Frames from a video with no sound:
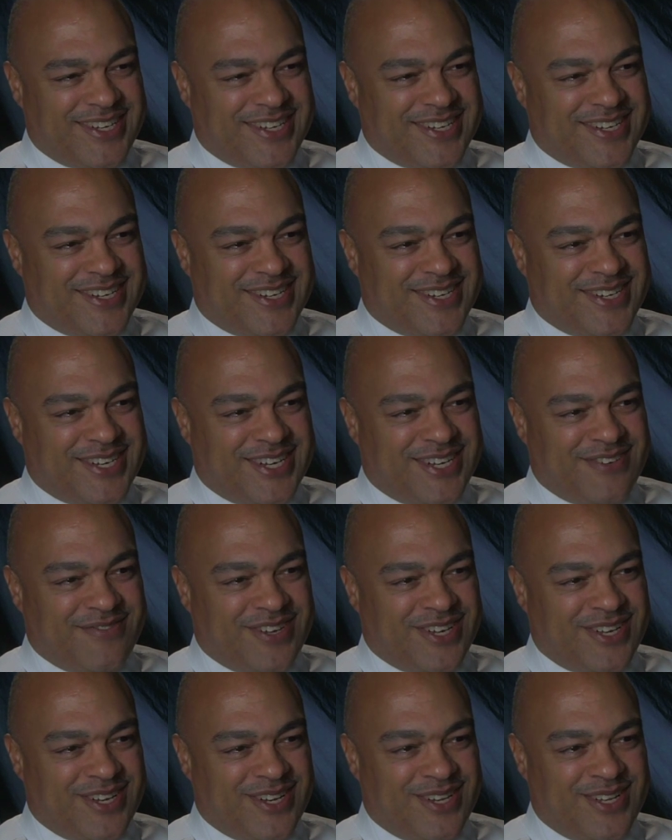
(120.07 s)

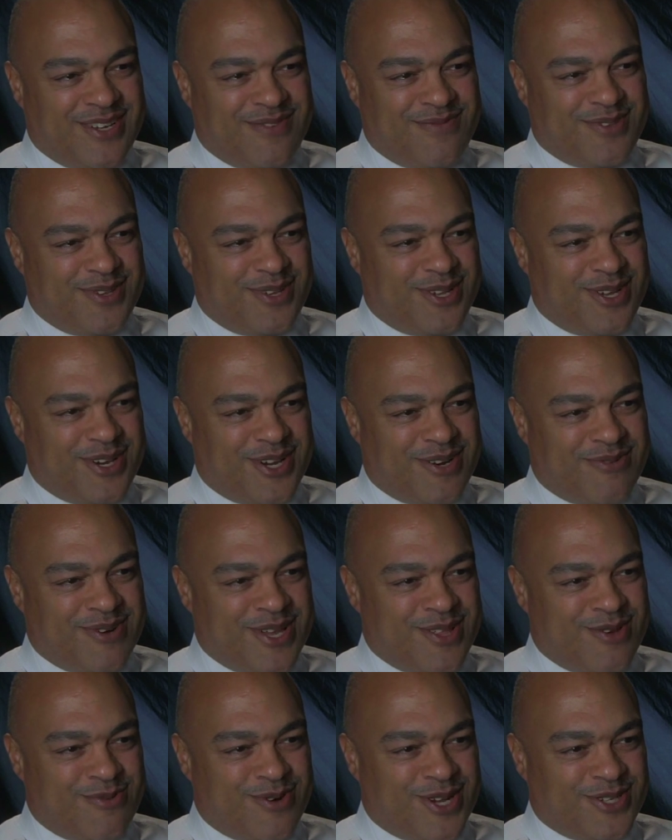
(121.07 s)
I love the law. I'd
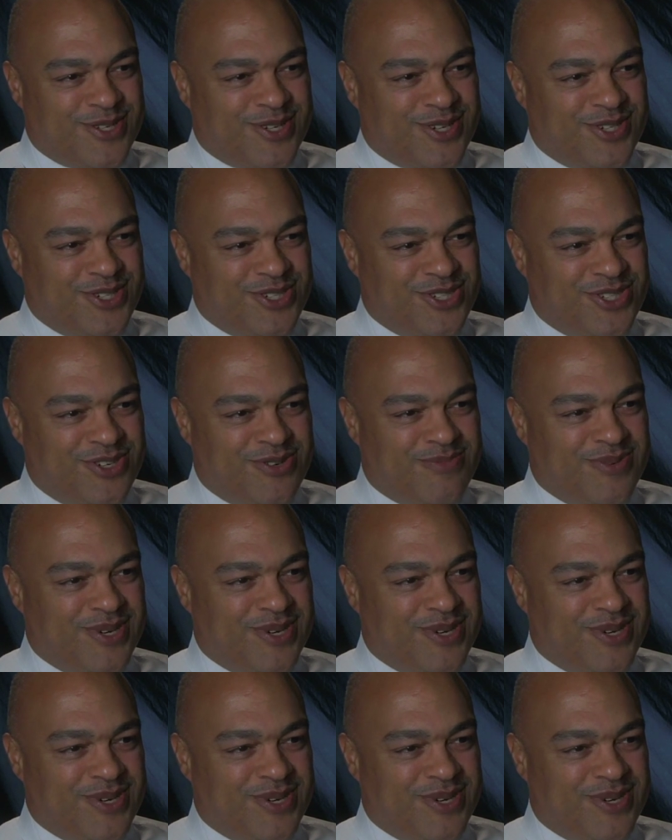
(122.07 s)
rather watch a show